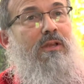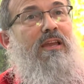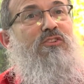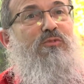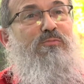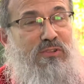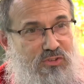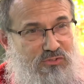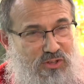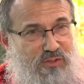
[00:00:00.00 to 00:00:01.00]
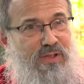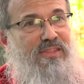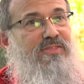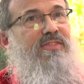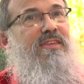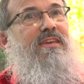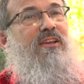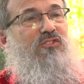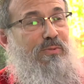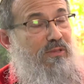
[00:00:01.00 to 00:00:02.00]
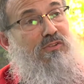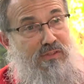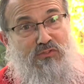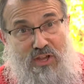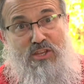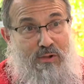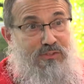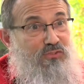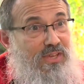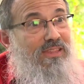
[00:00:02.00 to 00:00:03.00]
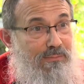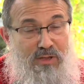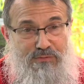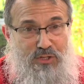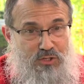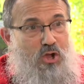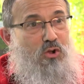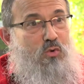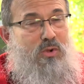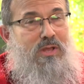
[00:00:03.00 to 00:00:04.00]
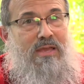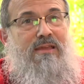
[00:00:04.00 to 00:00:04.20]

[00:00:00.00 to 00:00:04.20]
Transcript: express itself at the expense of the other side, you have to see them, you have to know,